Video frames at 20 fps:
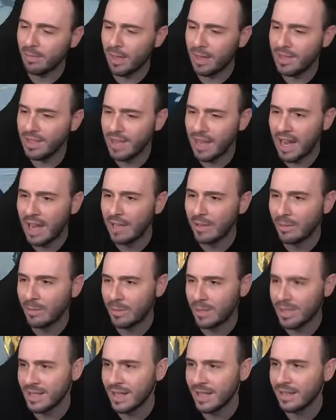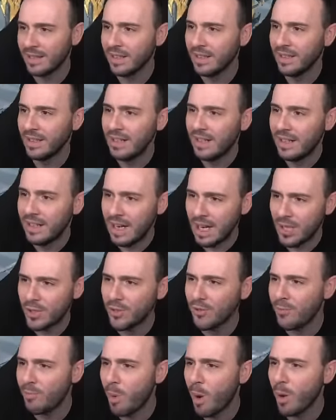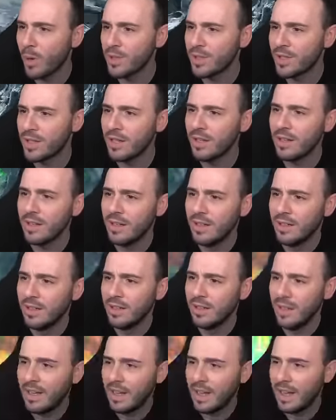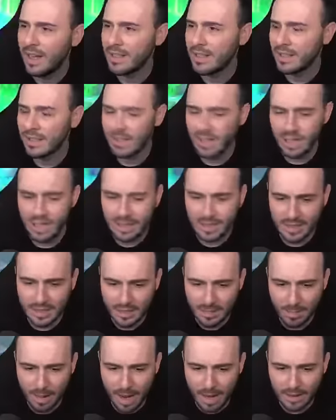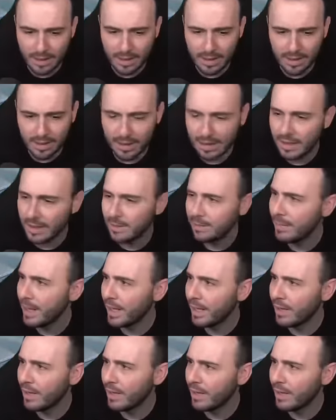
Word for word: place one hundred percent. Lots of bolster as uh, as expected, and my